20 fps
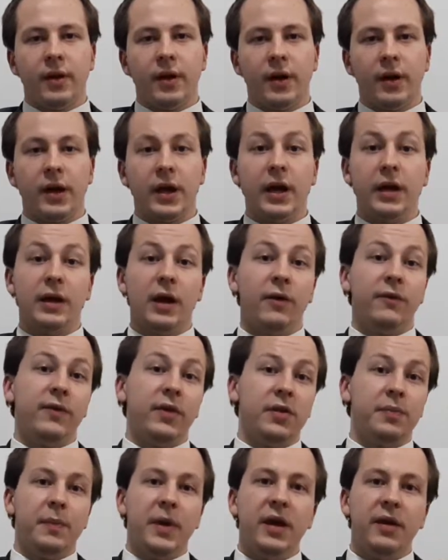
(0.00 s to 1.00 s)
Okay, now
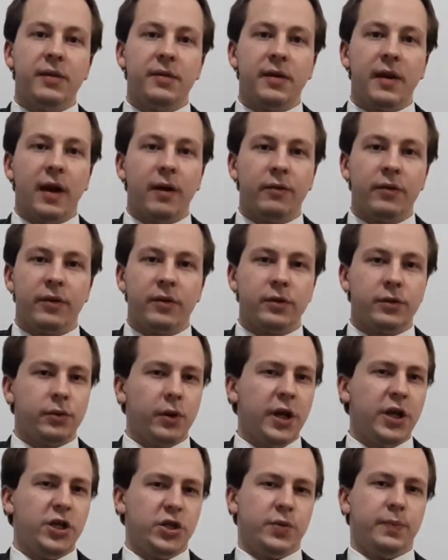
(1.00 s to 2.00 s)
this may sound
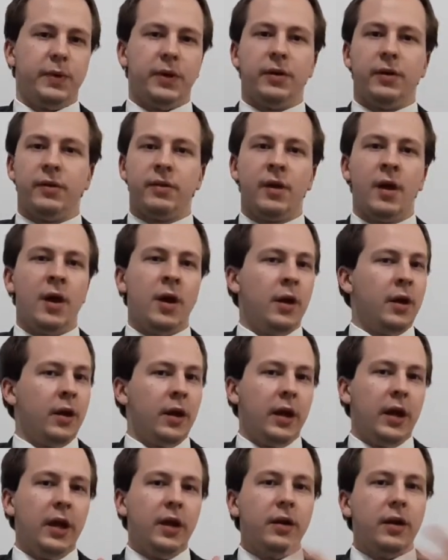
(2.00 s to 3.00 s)
strange because
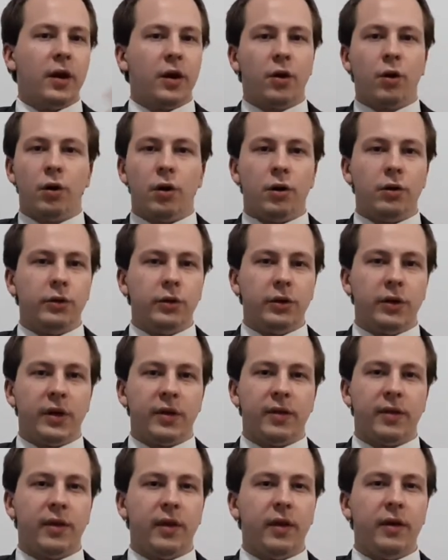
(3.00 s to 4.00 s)
in a call you
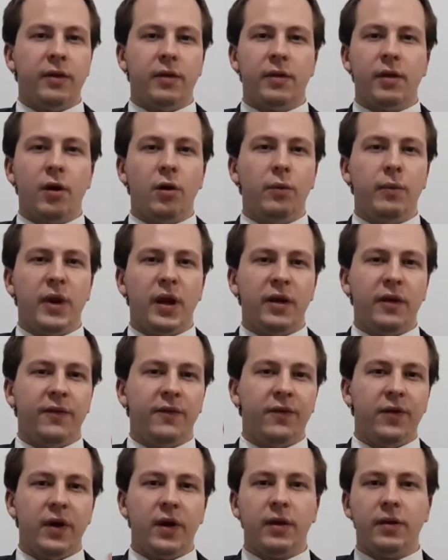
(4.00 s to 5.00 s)
can say so many
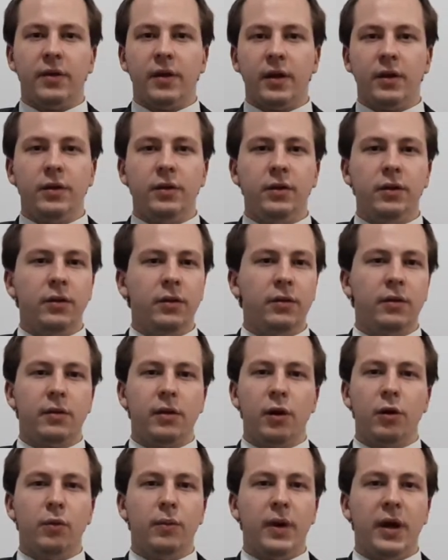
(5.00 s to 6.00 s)
things and use
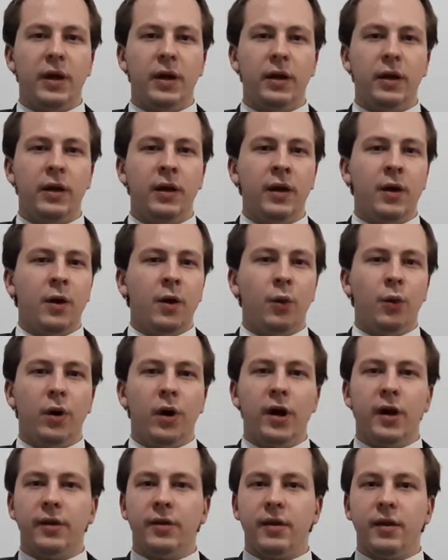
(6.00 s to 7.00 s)
so many
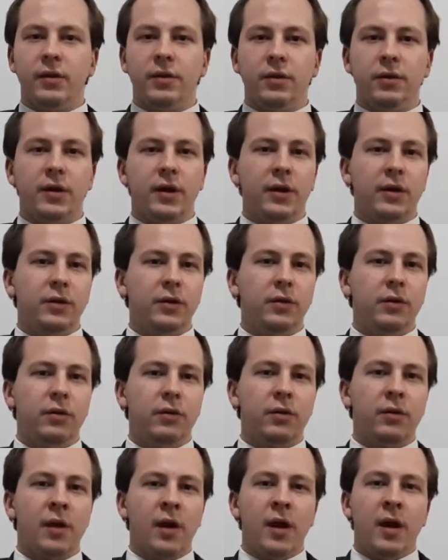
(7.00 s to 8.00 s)
words, and you can
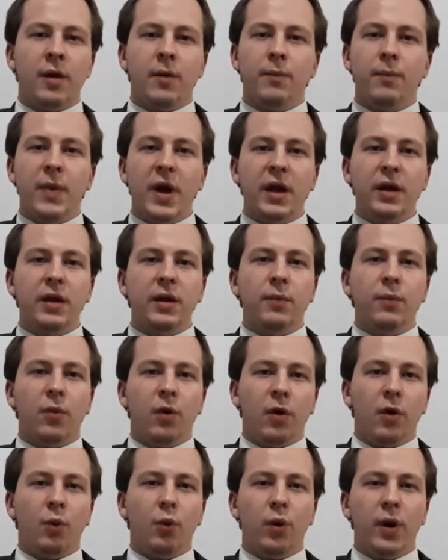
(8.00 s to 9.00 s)
use many
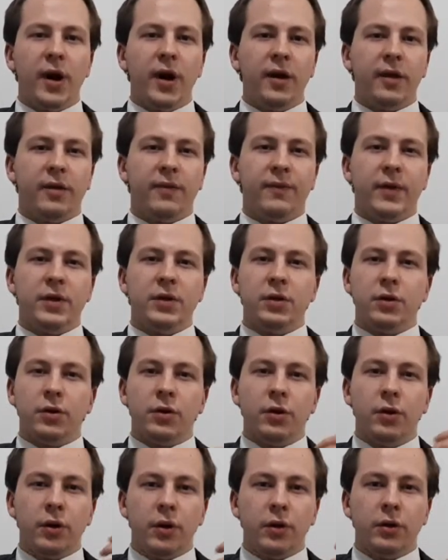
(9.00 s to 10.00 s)
more words than you
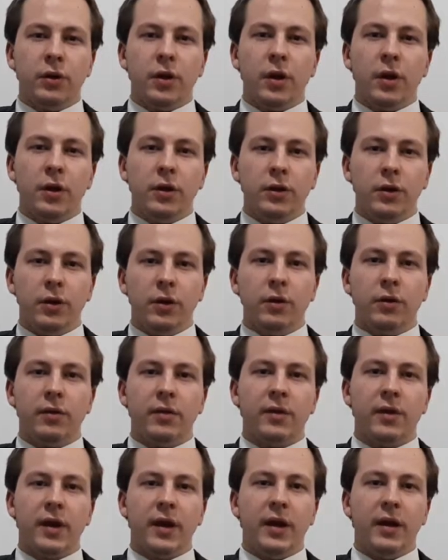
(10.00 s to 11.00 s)
could
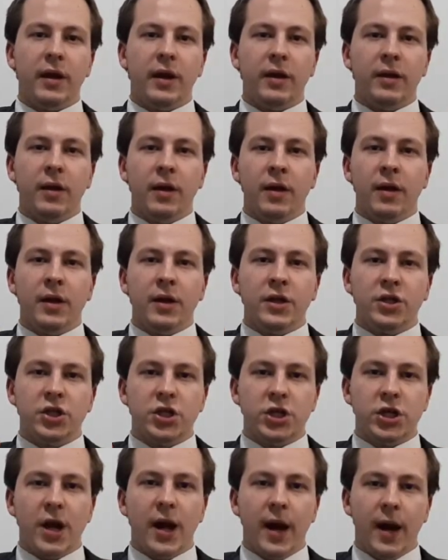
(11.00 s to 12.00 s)
use in a
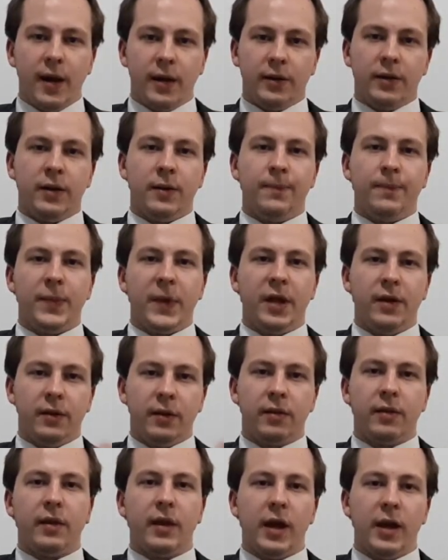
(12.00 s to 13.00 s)
chat in
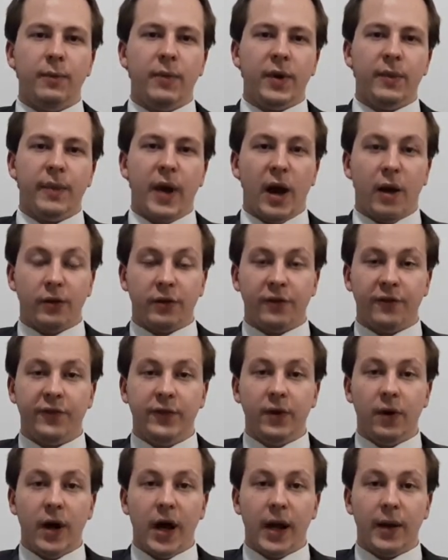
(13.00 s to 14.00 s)
the same amount of
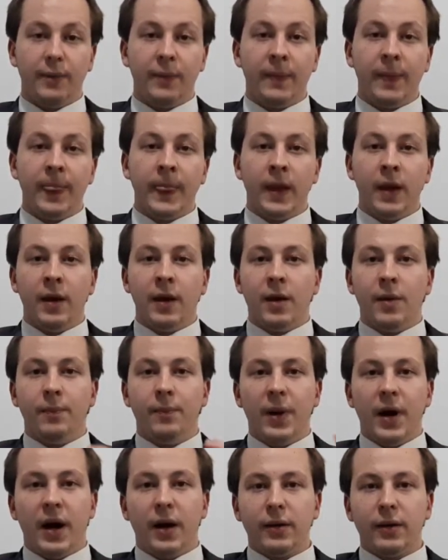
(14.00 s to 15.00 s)
time.
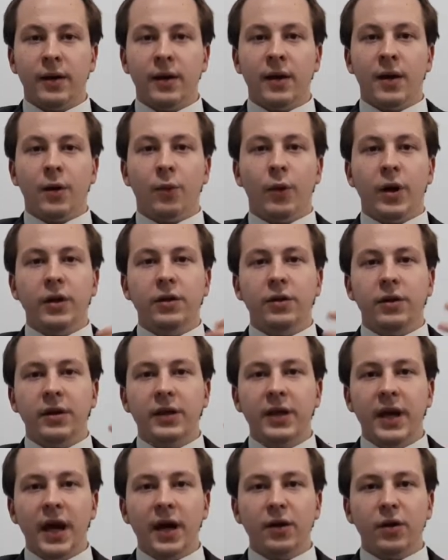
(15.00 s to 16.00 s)
But when you
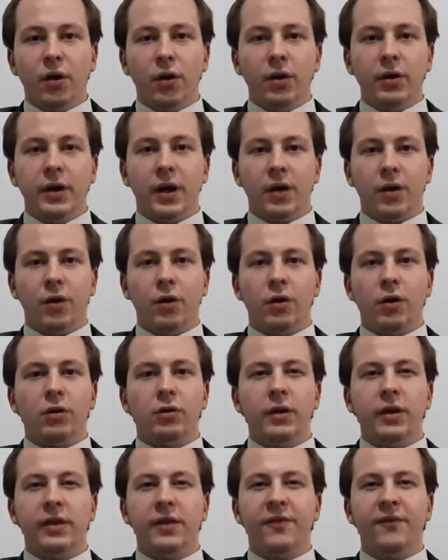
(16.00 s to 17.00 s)
get on a
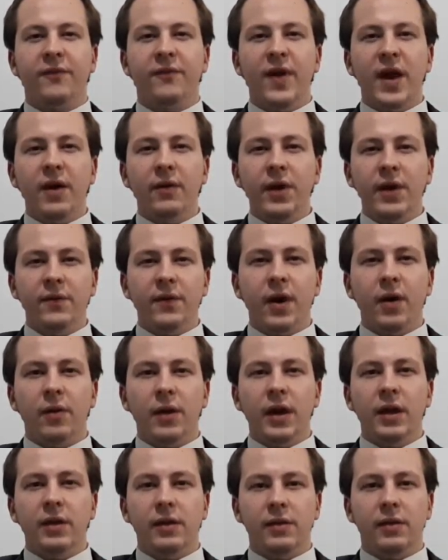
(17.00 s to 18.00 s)
call, it's
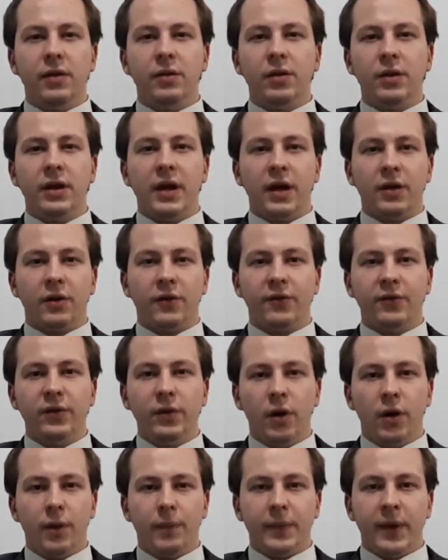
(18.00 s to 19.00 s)
very easy to get off
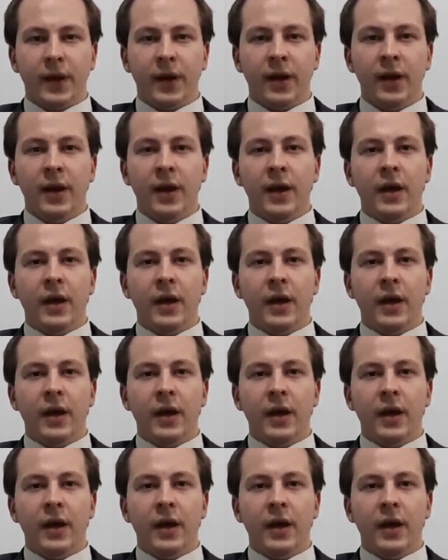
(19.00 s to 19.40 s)
topic.